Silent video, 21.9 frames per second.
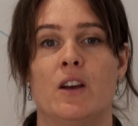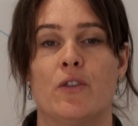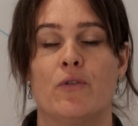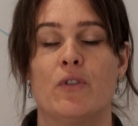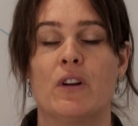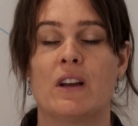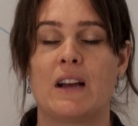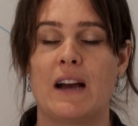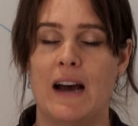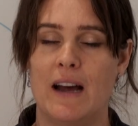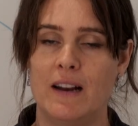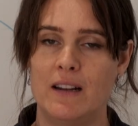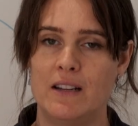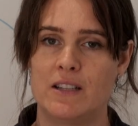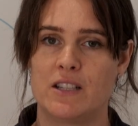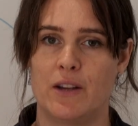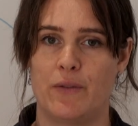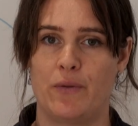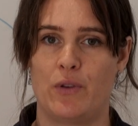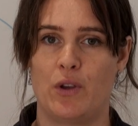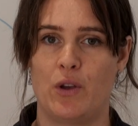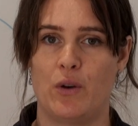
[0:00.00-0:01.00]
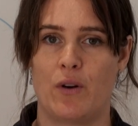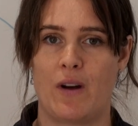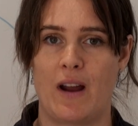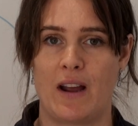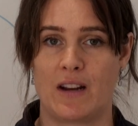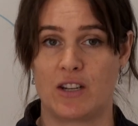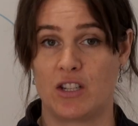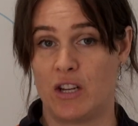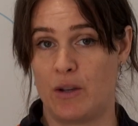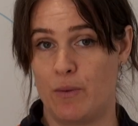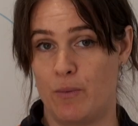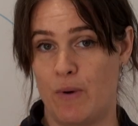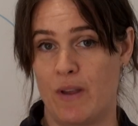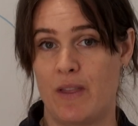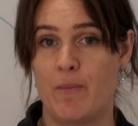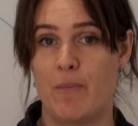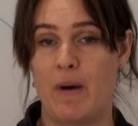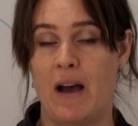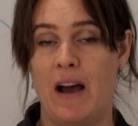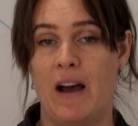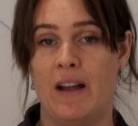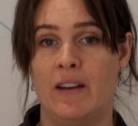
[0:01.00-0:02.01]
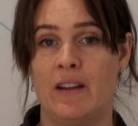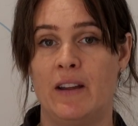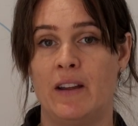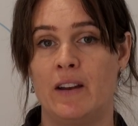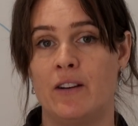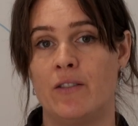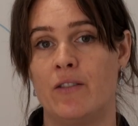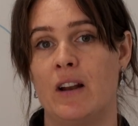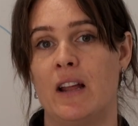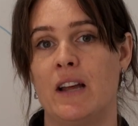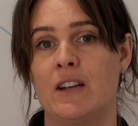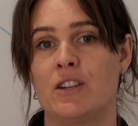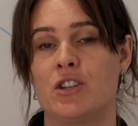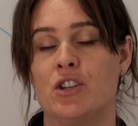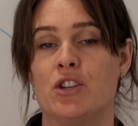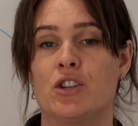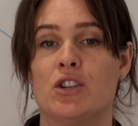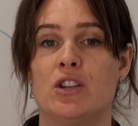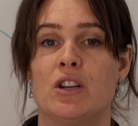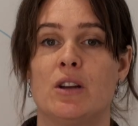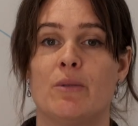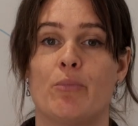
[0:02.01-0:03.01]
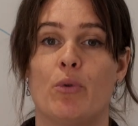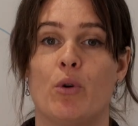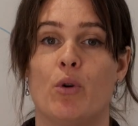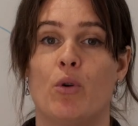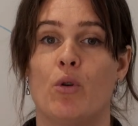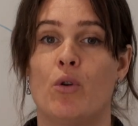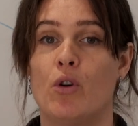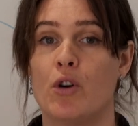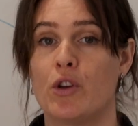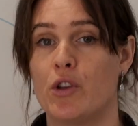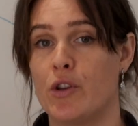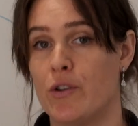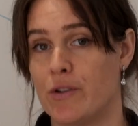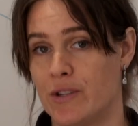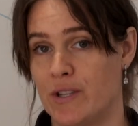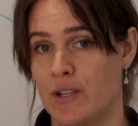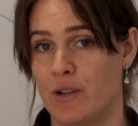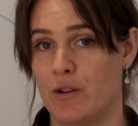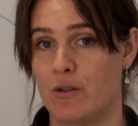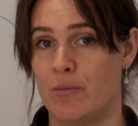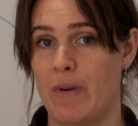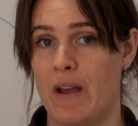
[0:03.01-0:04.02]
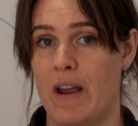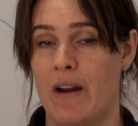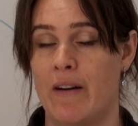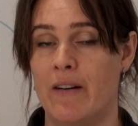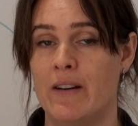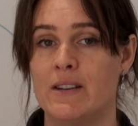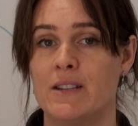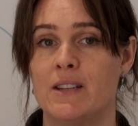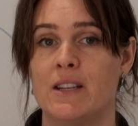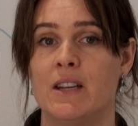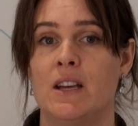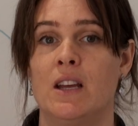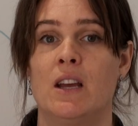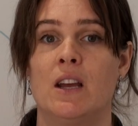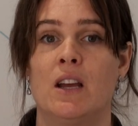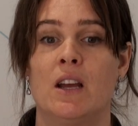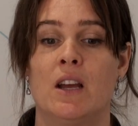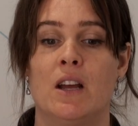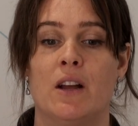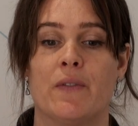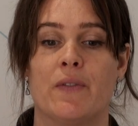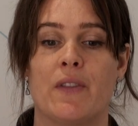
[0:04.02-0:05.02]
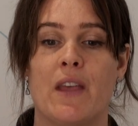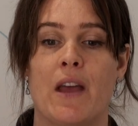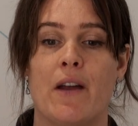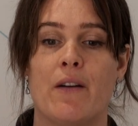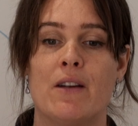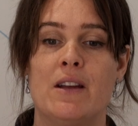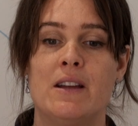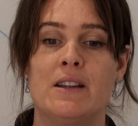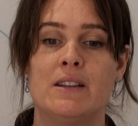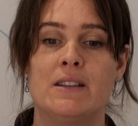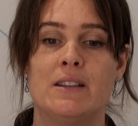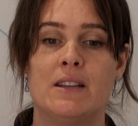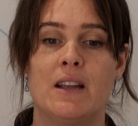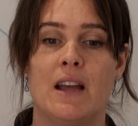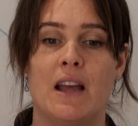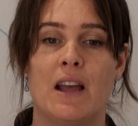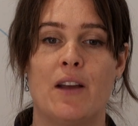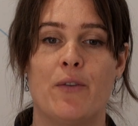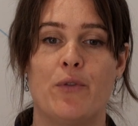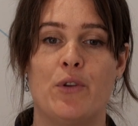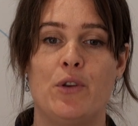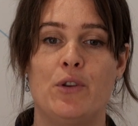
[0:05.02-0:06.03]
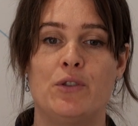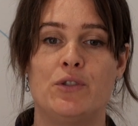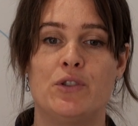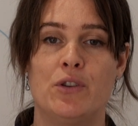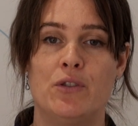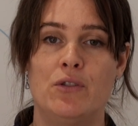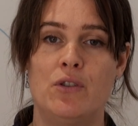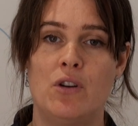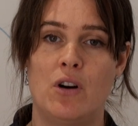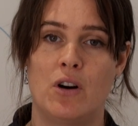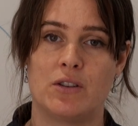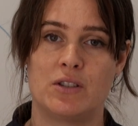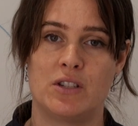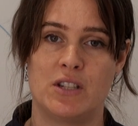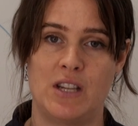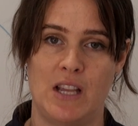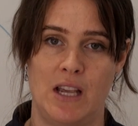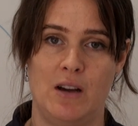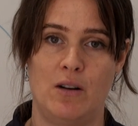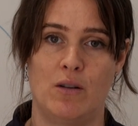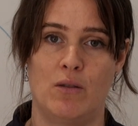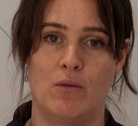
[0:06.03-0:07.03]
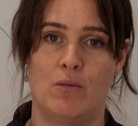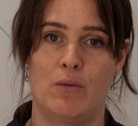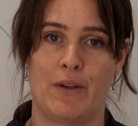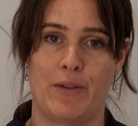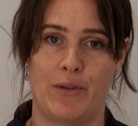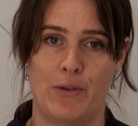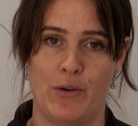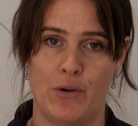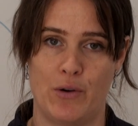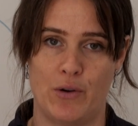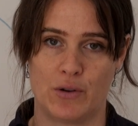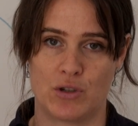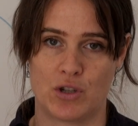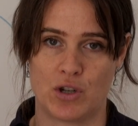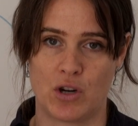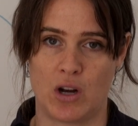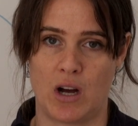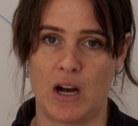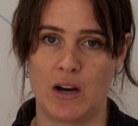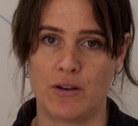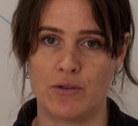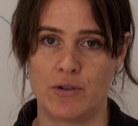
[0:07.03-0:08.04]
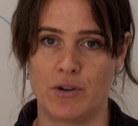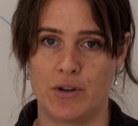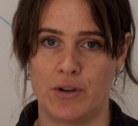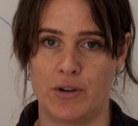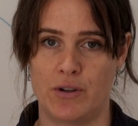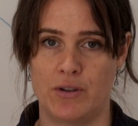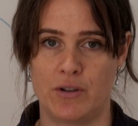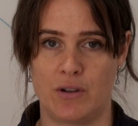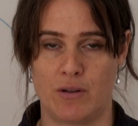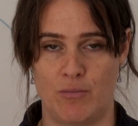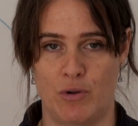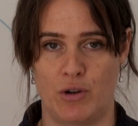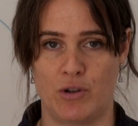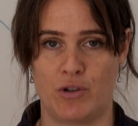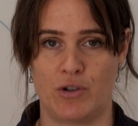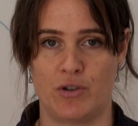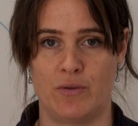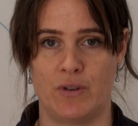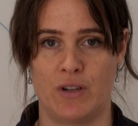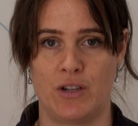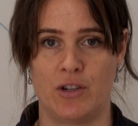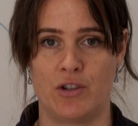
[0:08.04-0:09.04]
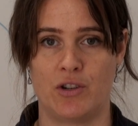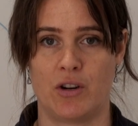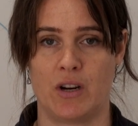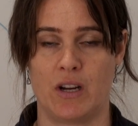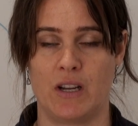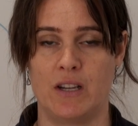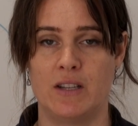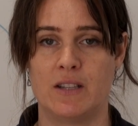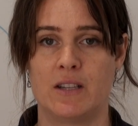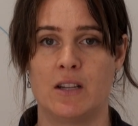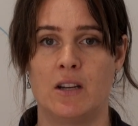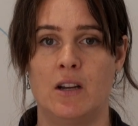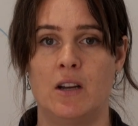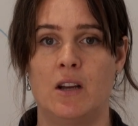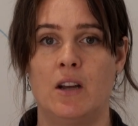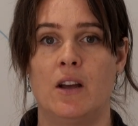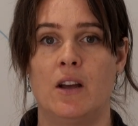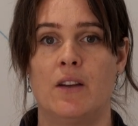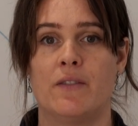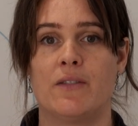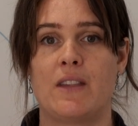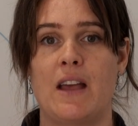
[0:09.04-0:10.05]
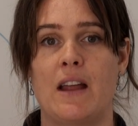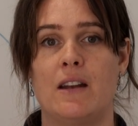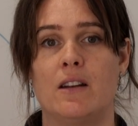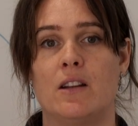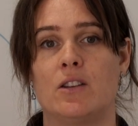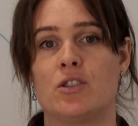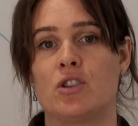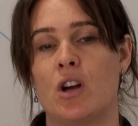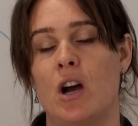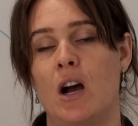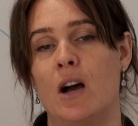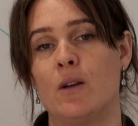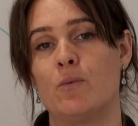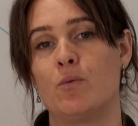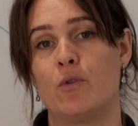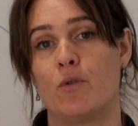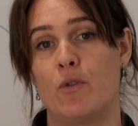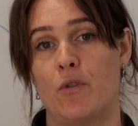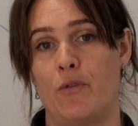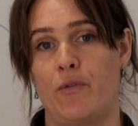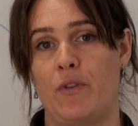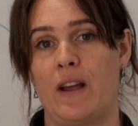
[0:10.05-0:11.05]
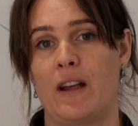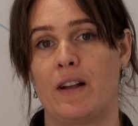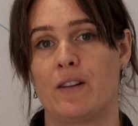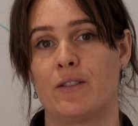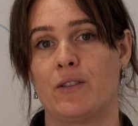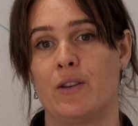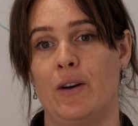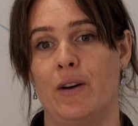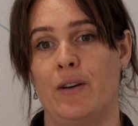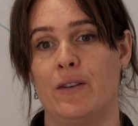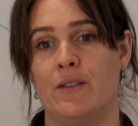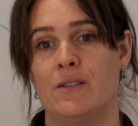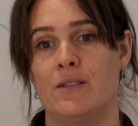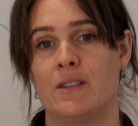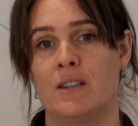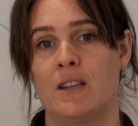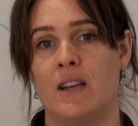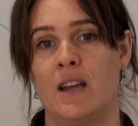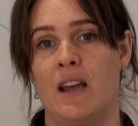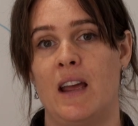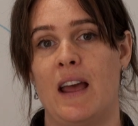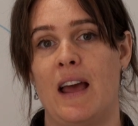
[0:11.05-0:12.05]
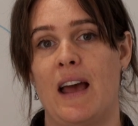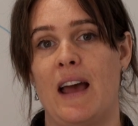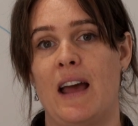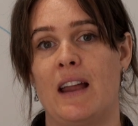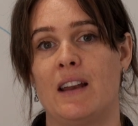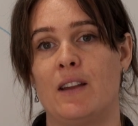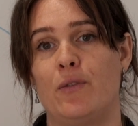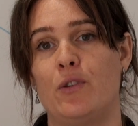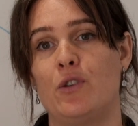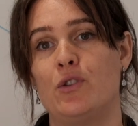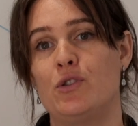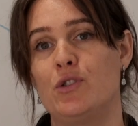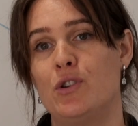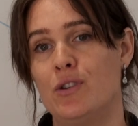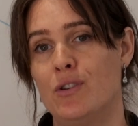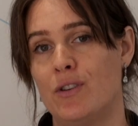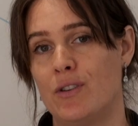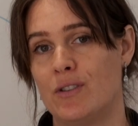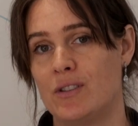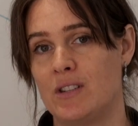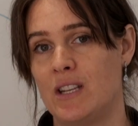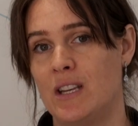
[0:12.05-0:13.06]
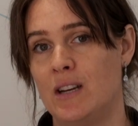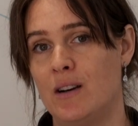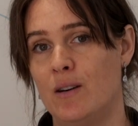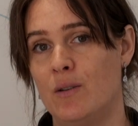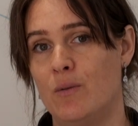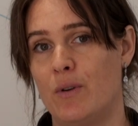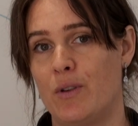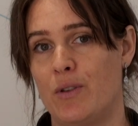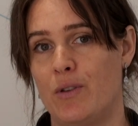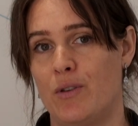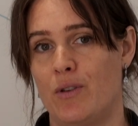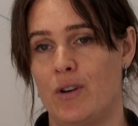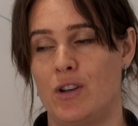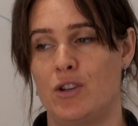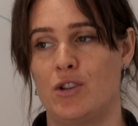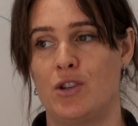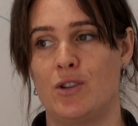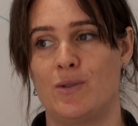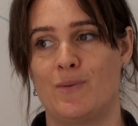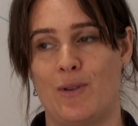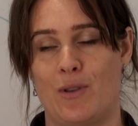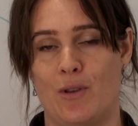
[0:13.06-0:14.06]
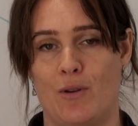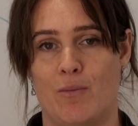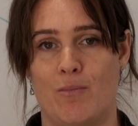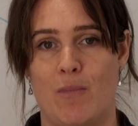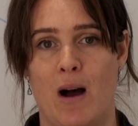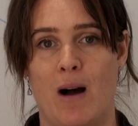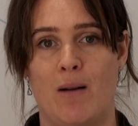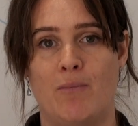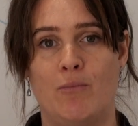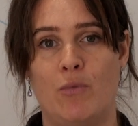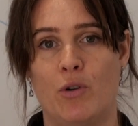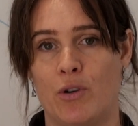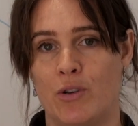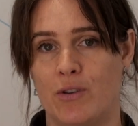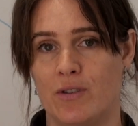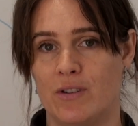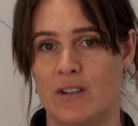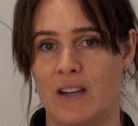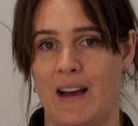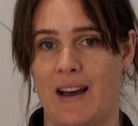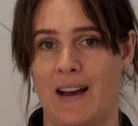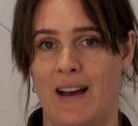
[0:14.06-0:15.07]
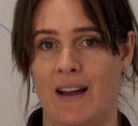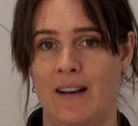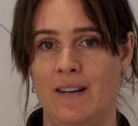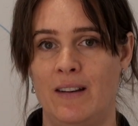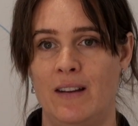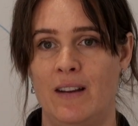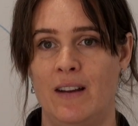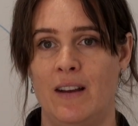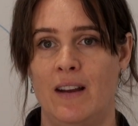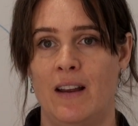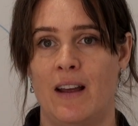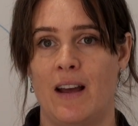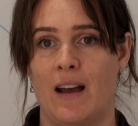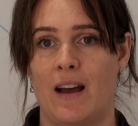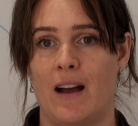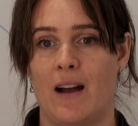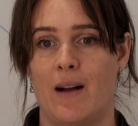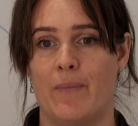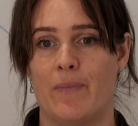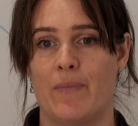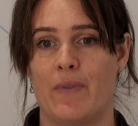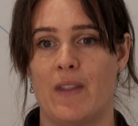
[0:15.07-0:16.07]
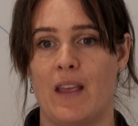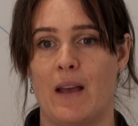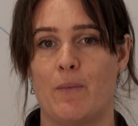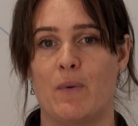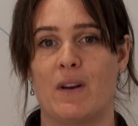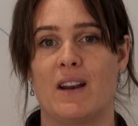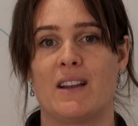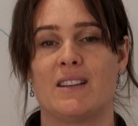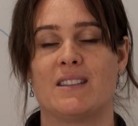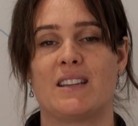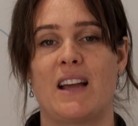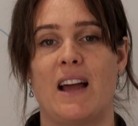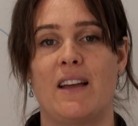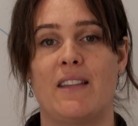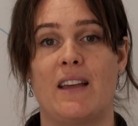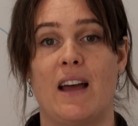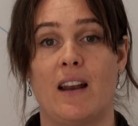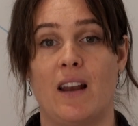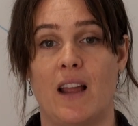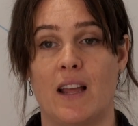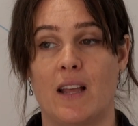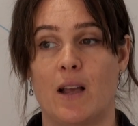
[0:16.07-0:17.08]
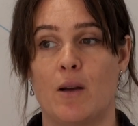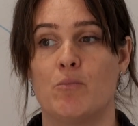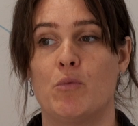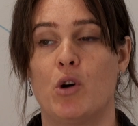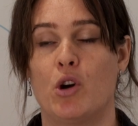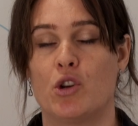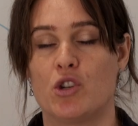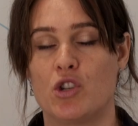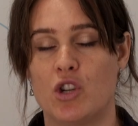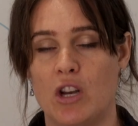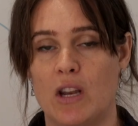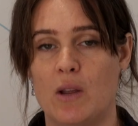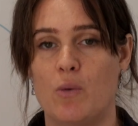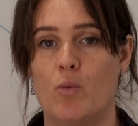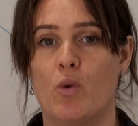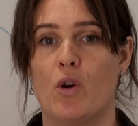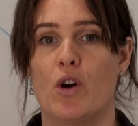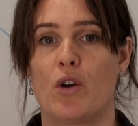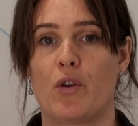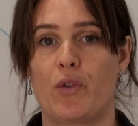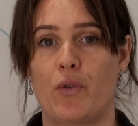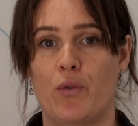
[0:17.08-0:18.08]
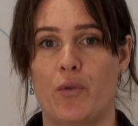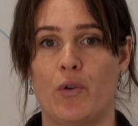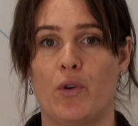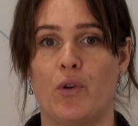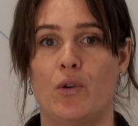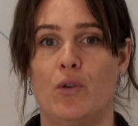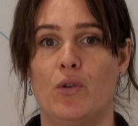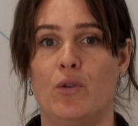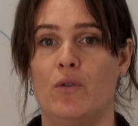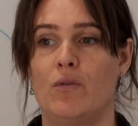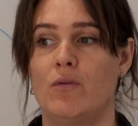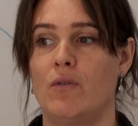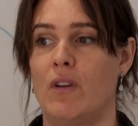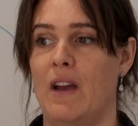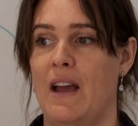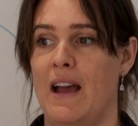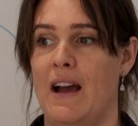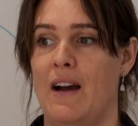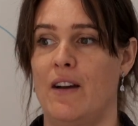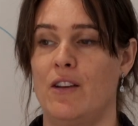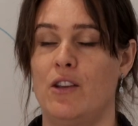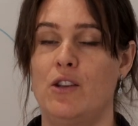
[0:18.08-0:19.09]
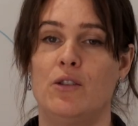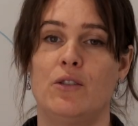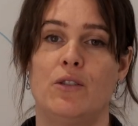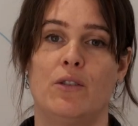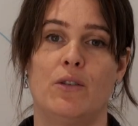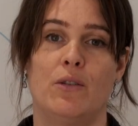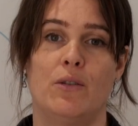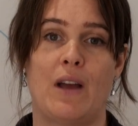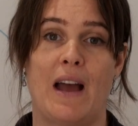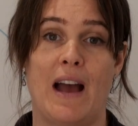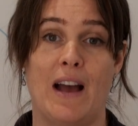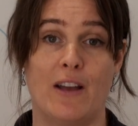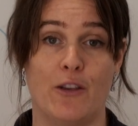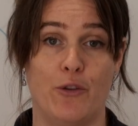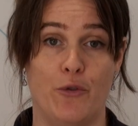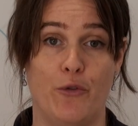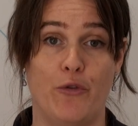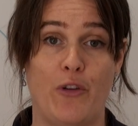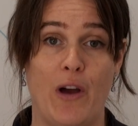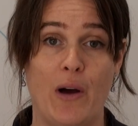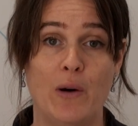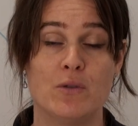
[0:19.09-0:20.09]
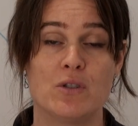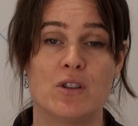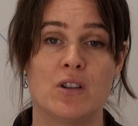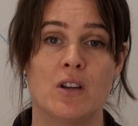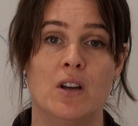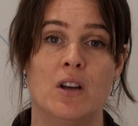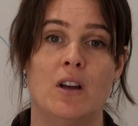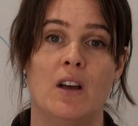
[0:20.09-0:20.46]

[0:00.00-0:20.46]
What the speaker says: Regardless if you're actually with a partner in a relationship or you're a single parent, if you do not deal with your childhood emotional injuries, then a child will reflect those. And if you do not deal with your issues with your mum or your dad, And when I say that, like emotionally work through how you felt.